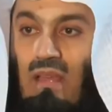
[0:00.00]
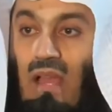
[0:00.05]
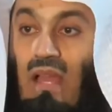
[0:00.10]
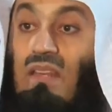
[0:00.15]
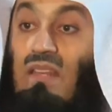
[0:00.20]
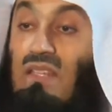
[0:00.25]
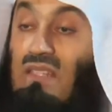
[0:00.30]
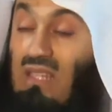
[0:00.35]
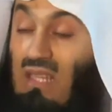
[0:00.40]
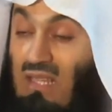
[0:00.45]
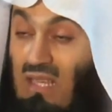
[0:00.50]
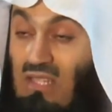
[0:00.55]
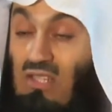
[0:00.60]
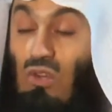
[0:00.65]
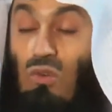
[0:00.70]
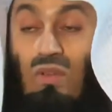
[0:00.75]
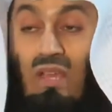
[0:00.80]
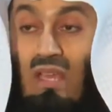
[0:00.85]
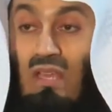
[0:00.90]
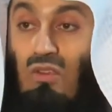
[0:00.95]
And they say, yes,
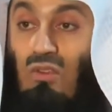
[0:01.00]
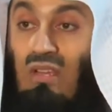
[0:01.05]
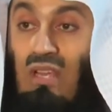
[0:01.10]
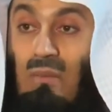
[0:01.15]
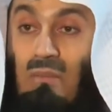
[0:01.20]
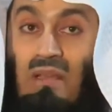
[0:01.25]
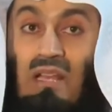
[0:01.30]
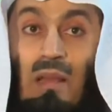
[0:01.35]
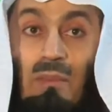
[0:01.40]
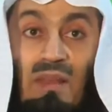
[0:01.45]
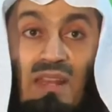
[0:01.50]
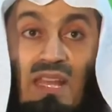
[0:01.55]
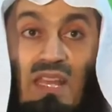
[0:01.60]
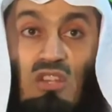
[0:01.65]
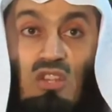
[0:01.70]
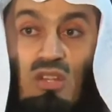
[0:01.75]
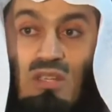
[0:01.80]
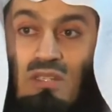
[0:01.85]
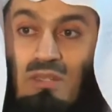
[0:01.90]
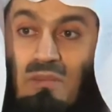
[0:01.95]
okay, you can become an
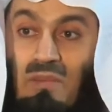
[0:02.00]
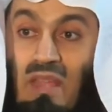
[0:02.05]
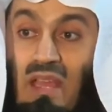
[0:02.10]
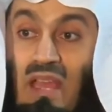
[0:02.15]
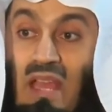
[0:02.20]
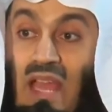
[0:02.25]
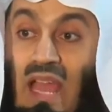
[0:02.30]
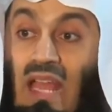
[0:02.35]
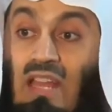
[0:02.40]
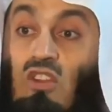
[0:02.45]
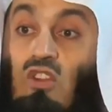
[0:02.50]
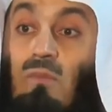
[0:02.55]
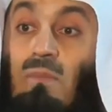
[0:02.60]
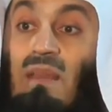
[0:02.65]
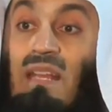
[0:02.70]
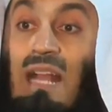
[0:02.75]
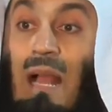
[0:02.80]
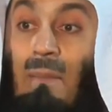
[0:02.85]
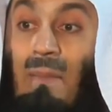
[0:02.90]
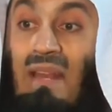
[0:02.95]
agent. And you
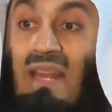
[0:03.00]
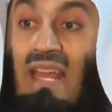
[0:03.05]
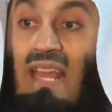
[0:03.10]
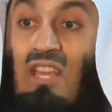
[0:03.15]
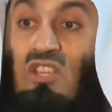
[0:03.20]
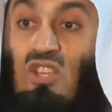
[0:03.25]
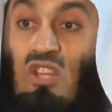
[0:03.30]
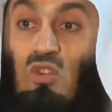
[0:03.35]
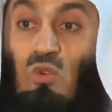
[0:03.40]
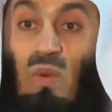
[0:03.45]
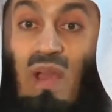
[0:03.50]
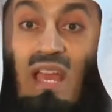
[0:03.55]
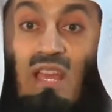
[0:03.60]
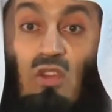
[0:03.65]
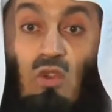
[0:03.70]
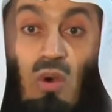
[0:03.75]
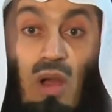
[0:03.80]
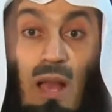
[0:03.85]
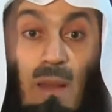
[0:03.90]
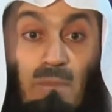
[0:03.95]
become an agent where
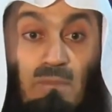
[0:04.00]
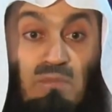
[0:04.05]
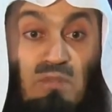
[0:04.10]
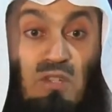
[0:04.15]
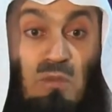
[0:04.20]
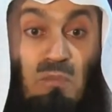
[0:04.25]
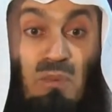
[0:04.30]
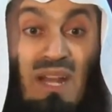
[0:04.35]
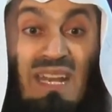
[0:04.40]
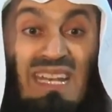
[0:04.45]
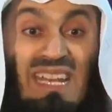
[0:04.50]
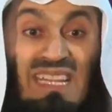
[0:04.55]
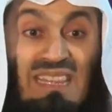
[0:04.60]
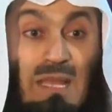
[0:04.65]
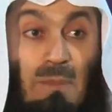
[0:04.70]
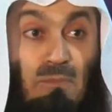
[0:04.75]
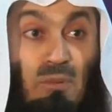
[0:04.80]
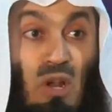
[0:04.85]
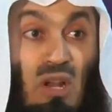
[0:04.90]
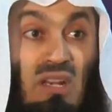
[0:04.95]
you are spreading
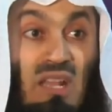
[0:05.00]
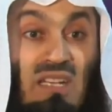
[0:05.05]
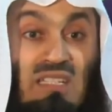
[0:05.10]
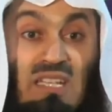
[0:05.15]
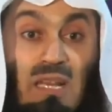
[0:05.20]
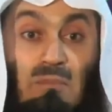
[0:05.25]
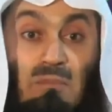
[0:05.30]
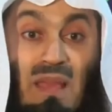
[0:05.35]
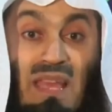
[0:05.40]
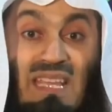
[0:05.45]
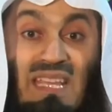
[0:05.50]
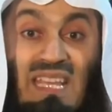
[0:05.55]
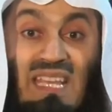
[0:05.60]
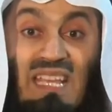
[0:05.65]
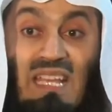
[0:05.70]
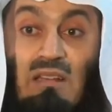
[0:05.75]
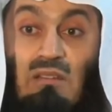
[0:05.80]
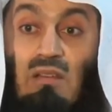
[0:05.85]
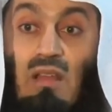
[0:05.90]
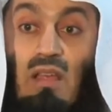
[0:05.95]
the product and
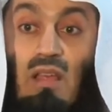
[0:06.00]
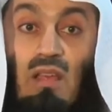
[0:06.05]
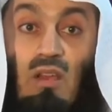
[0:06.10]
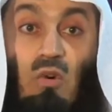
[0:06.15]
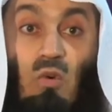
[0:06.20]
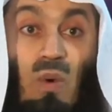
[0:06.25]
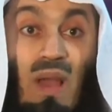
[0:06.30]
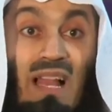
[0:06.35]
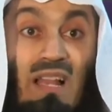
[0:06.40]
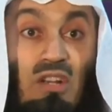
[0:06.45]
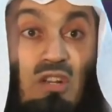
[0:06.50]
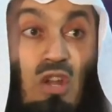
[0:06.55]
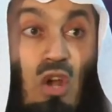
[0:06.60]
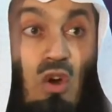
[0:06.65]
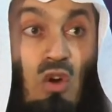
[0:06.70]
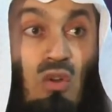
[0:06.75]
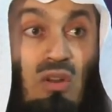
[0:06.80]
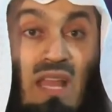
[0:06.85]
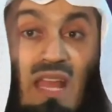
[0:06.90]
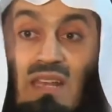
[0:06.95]
making it well
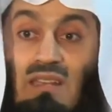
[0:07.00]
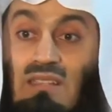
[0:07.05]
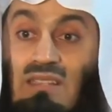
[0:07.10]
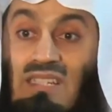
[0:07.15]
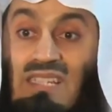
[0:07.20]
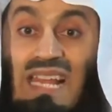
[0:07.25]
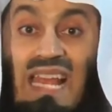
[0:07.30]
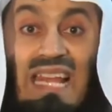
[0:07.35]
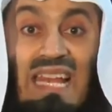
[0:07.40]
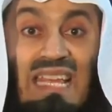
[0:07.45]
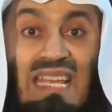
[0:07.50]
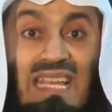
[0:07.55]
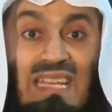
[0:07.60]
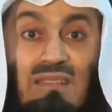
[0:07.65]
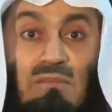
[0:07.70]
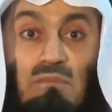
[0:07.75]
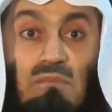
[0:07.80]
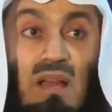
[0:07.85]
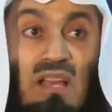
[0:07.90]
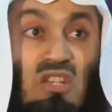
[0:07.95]
known and selling
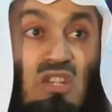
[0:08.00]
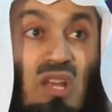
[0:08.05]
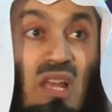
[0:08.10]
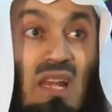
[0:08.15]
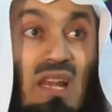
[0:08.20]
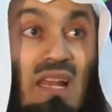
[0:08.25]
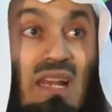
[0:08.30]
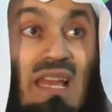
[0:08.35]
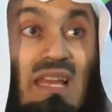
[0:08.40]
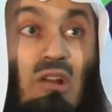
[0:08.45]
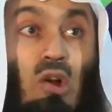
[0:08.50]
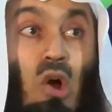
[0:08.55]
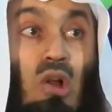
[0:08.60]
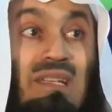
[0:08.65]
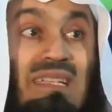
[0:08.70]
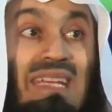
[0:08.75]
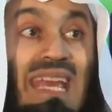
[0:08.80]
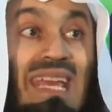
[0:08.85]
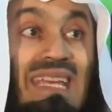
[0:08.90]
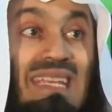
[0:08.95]
it, mashallah, like
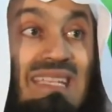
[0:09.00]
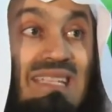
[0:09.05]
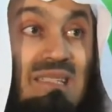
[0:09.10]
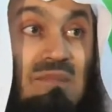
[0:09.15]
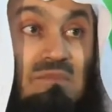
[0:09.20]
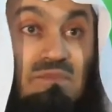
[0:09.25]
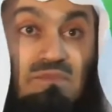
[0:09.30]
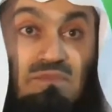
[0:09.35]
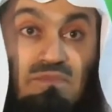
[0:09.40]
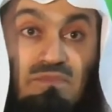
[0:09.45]
hot cakes.